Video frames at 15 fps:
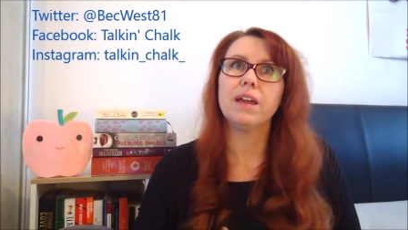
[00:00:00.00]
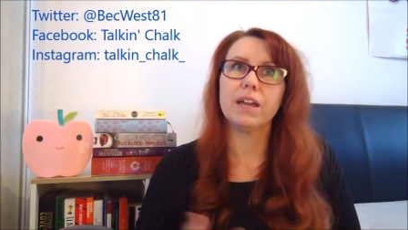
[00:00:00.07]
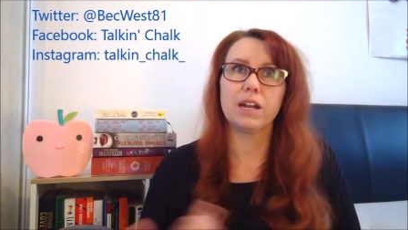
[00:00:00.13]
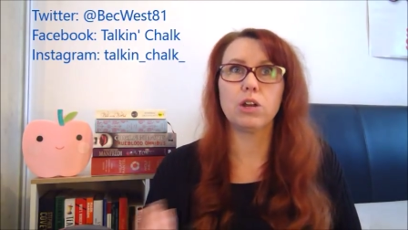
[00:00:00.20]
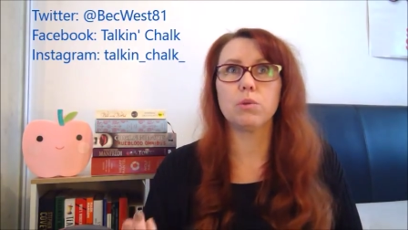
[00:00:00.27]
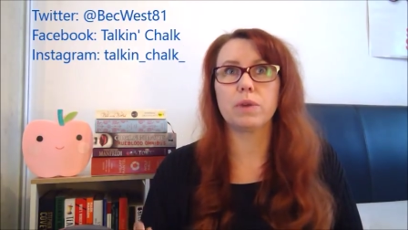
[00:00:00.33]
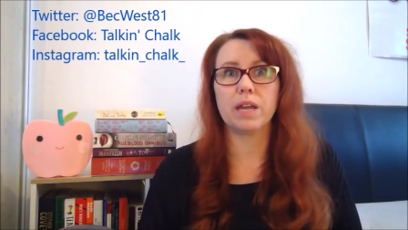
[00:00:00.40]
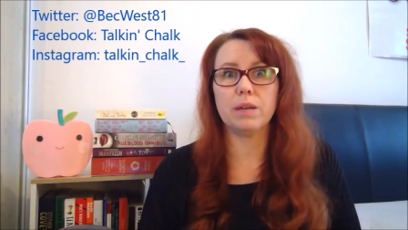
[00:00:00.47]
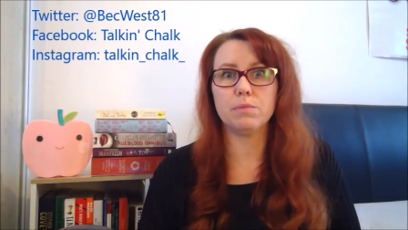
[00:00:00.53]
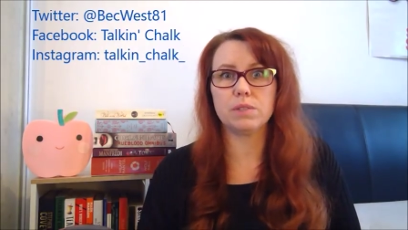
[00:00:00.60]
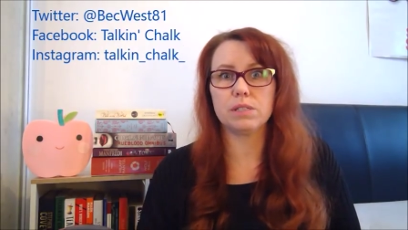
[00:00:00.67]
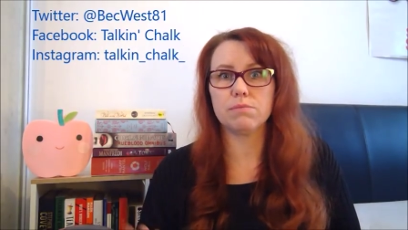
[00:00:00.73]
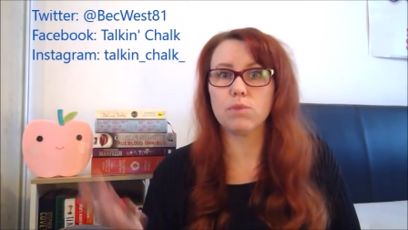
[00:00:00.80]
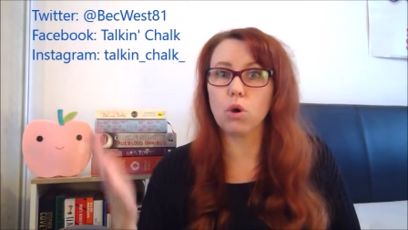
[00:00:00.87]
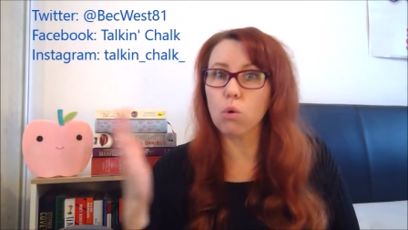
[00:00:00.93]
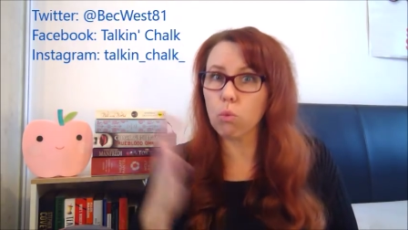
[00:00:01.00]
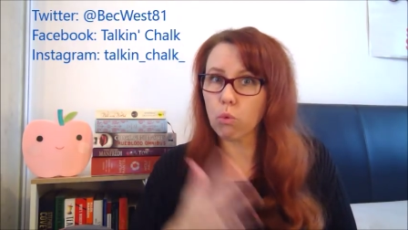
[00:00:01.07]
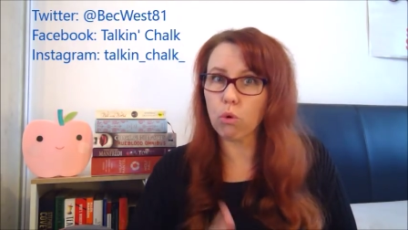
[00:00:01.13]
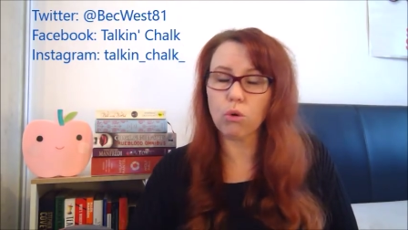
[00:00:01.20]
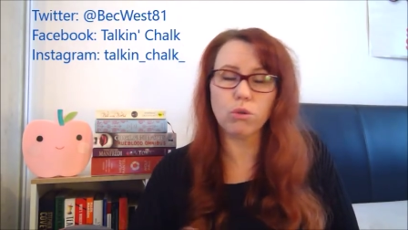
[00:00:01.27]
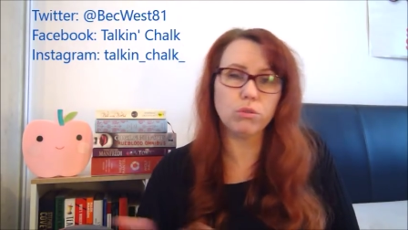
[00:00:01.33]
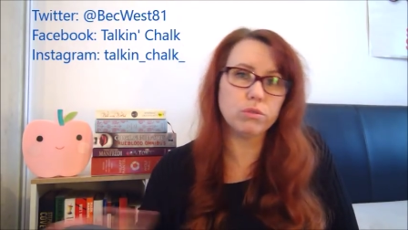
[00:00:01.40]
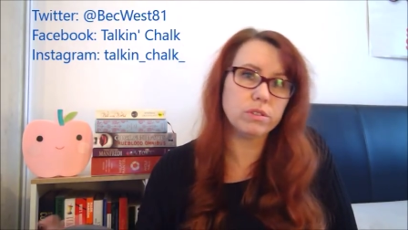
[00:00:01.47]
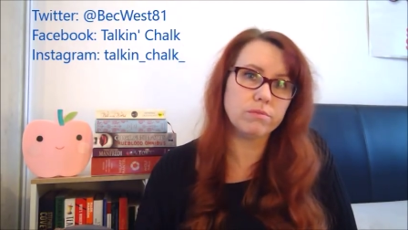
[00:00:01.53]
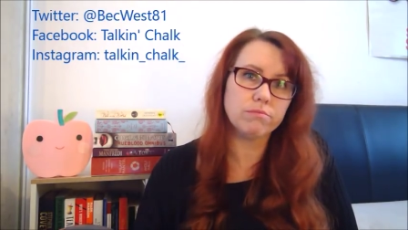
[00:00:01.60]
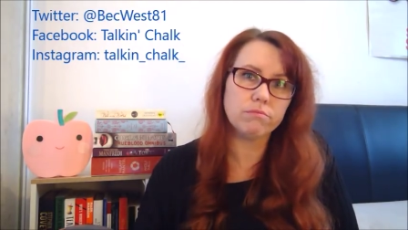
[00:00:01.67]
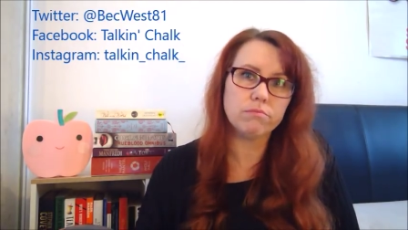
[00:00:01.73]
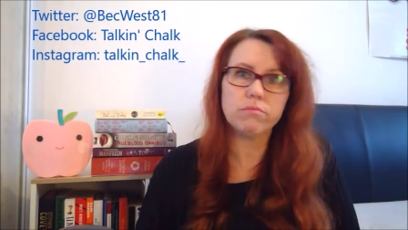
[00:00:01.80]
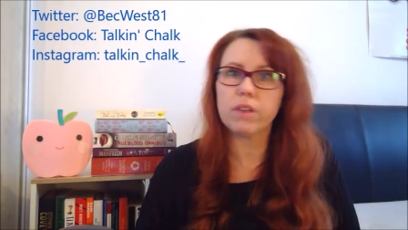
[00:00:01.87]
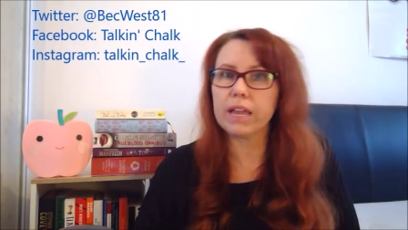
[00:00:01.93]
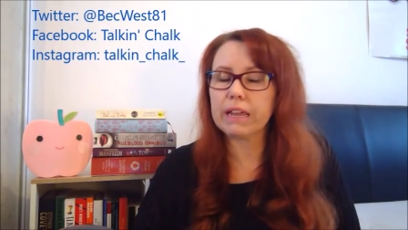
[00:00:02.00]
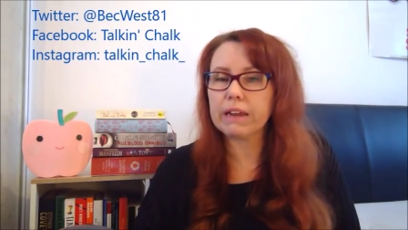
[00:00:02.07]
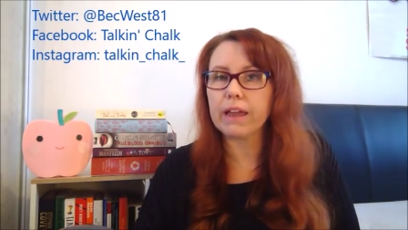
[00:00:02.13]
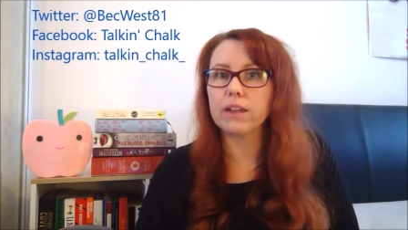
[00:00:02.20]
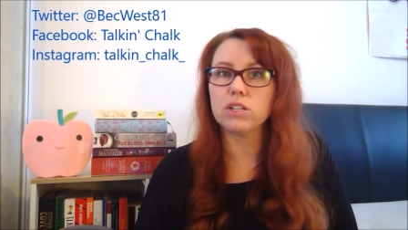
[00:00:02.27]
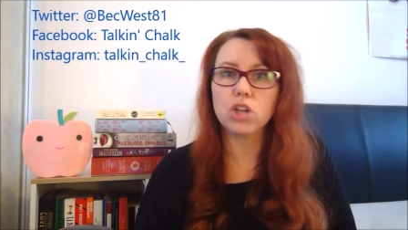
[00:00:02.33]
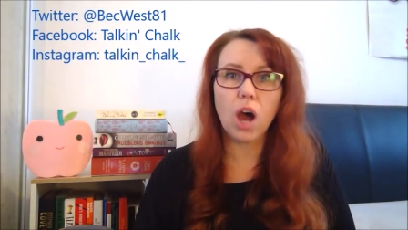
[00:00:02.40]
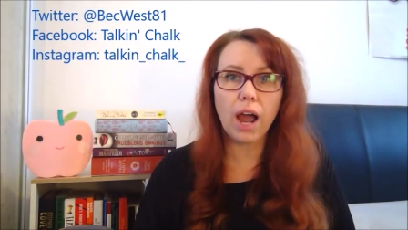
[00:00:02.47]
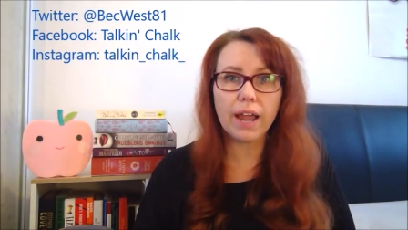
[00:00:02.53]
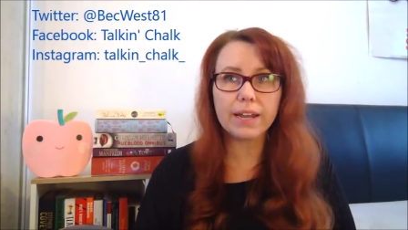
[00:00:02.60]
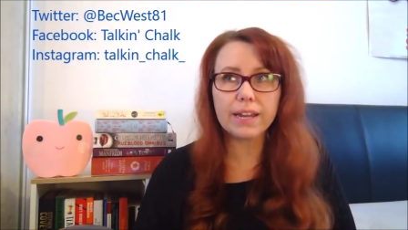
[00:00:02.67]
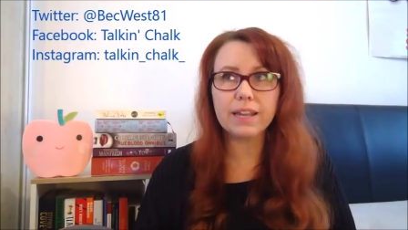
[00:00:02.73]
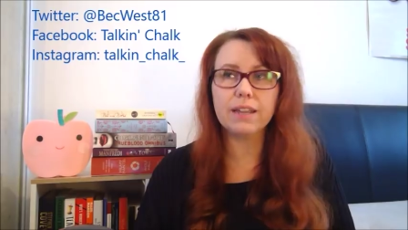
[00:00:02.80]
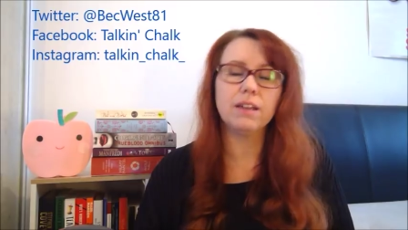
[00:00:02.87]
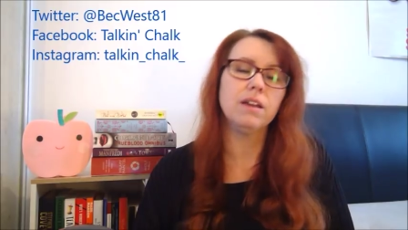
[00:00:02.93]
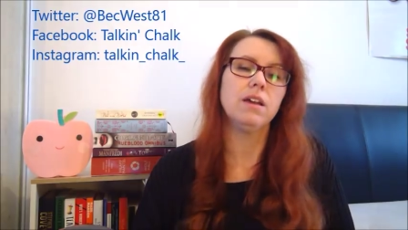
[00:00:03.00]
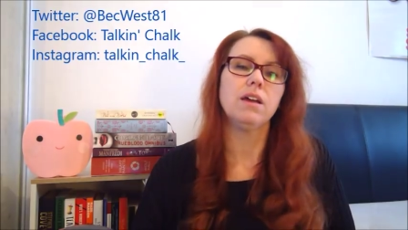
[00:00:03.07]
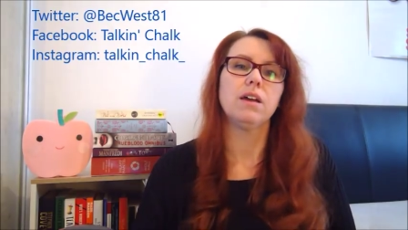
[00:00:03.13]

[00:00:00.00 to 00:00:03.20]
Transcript: And it helps keeps your walls neat and tidy.